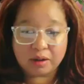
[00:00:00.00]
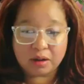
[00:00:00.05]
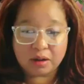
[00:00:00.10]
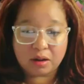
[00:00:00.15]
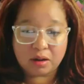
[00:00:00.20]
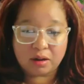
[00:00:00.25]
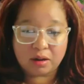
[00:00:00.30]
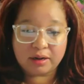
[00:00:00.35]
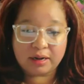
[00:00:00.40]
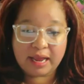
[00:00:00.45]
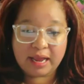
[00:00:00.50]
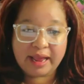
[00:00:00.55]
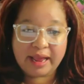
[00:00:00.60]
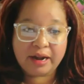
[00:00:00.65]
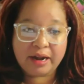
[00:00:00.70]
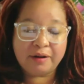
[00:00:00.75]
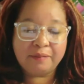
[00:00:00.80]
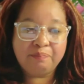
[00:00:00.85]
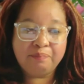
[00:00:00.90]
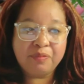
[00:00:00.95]
on.
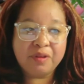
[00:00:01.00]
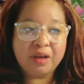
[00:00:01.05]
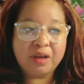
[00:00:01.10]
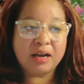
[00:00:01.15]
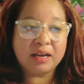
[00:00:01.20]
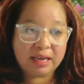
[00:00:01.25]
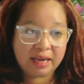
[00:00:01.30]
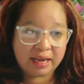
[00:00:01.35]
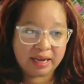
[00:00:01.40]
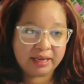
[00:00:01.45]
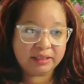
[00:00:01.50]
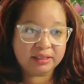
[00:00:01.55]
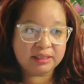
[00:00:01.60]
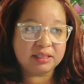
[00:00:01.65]
And mm-hmm. again,